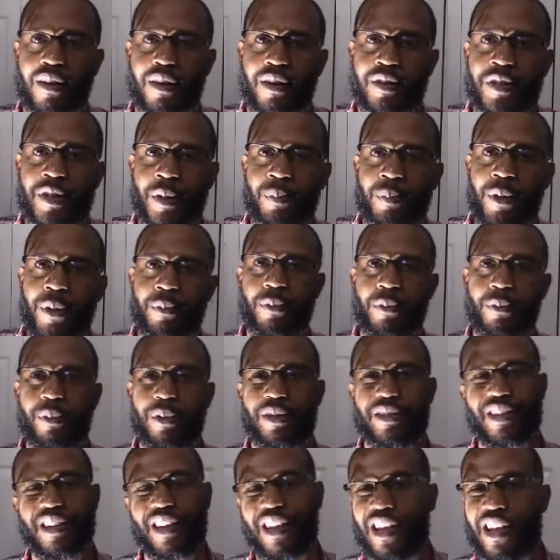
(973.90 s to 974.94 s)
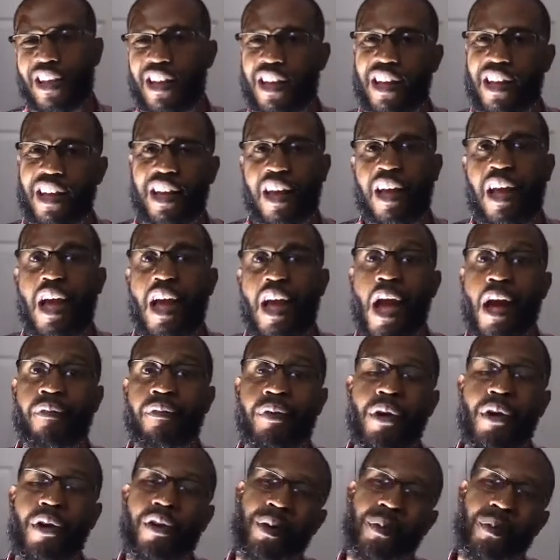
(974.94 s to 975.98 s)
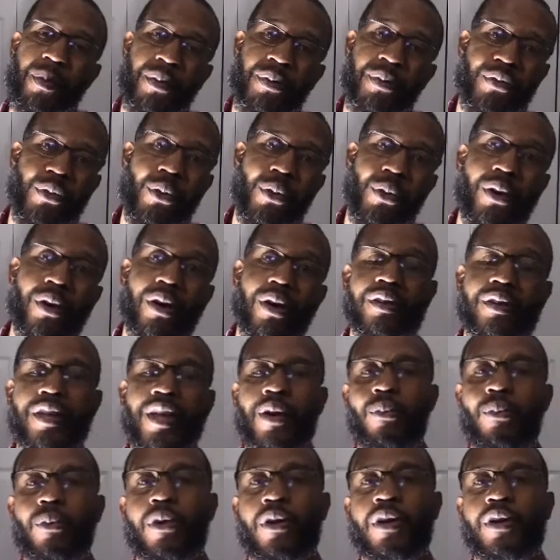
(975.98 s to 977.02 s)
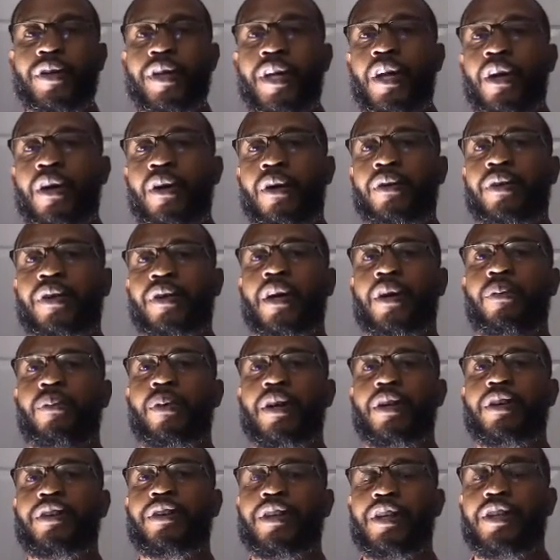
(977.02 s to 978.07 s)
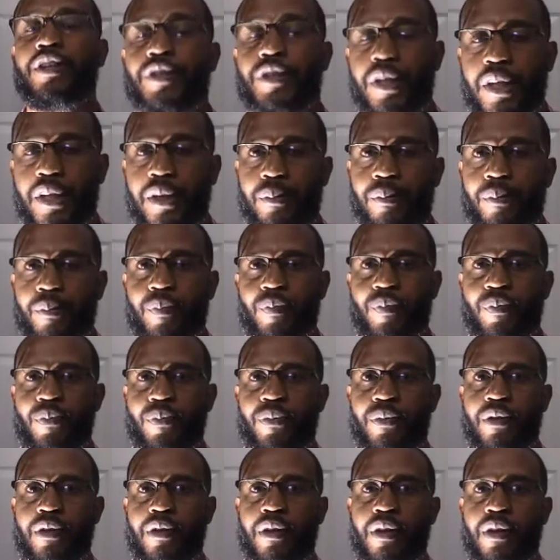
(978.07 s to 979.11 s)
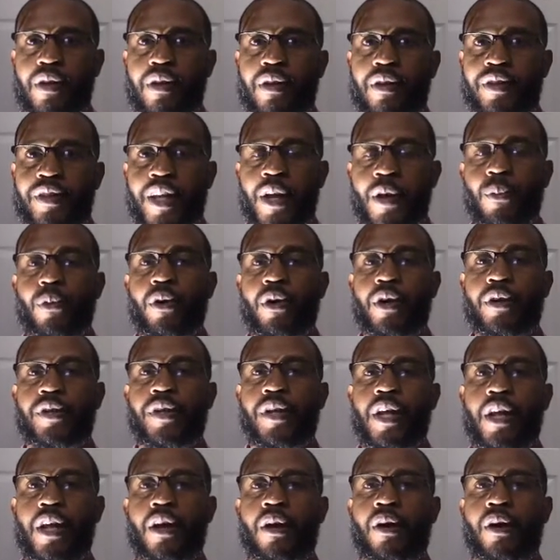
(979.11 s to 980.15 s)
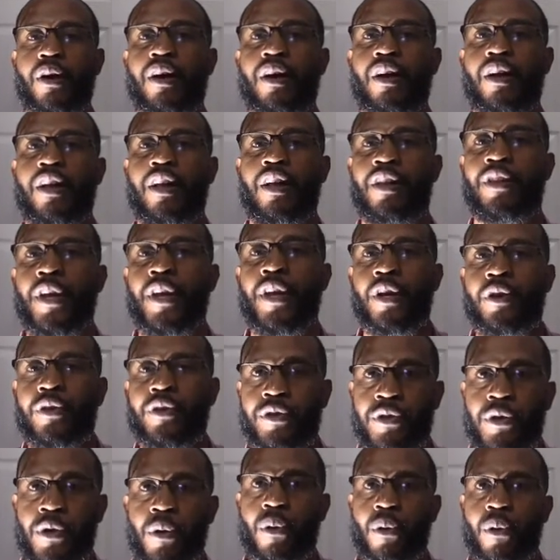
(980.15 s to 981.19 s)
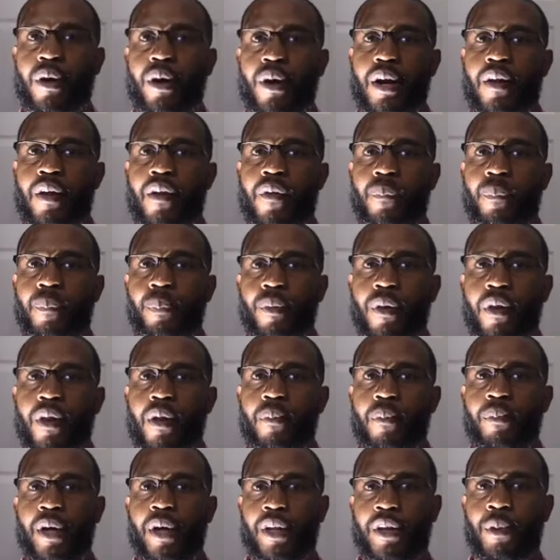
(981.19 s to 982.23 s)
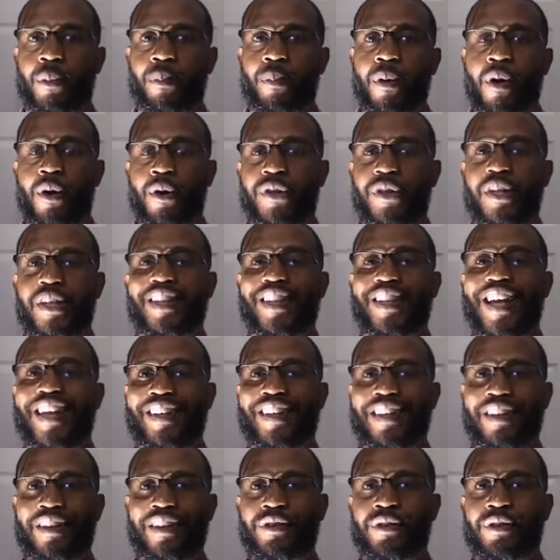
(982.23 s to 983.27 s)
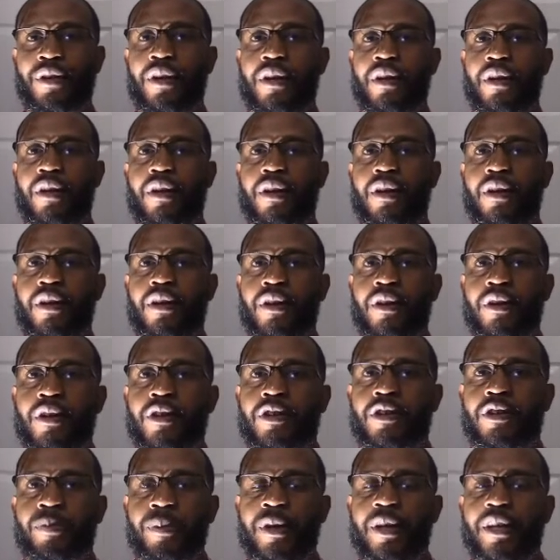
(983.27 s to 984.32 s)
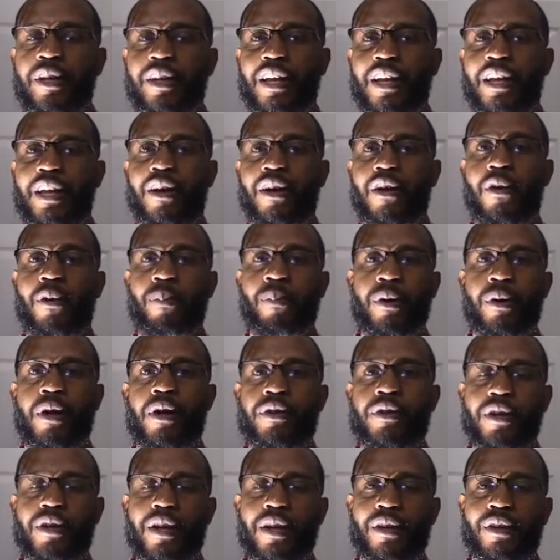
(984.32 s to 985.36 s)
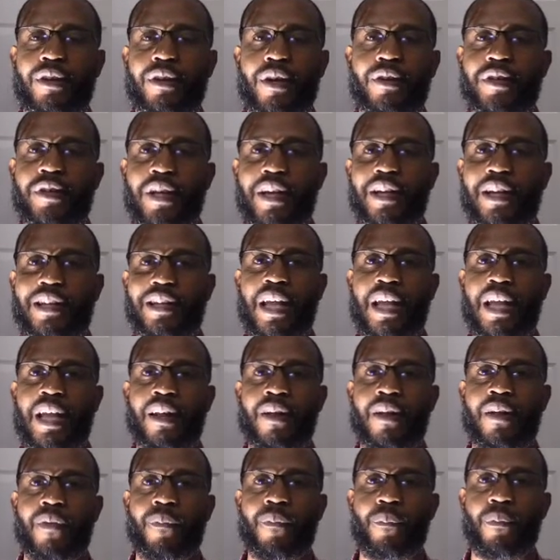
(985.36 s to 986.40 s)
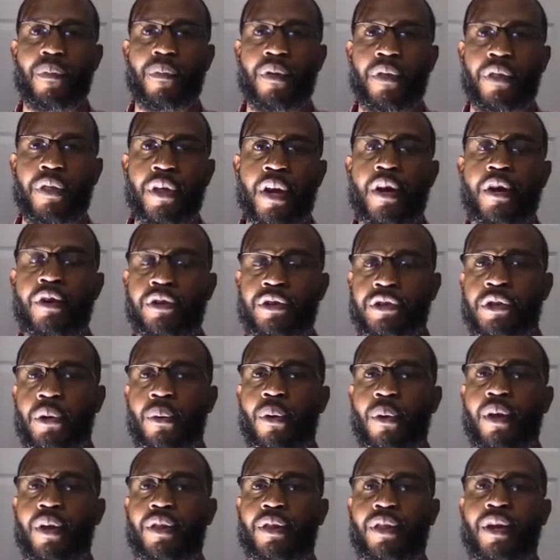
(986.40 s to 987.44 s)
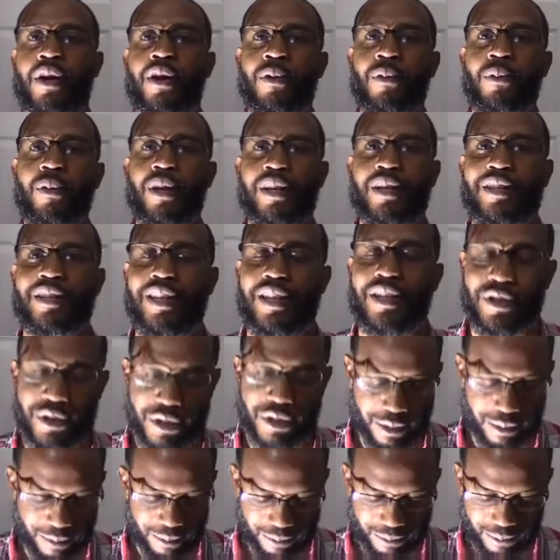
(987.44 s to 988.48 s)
some people may say, I've heard it before, or they want to tell their rendition. They want to tell their story. But the person that is speaking or preaching, they're telling their story, their rendition.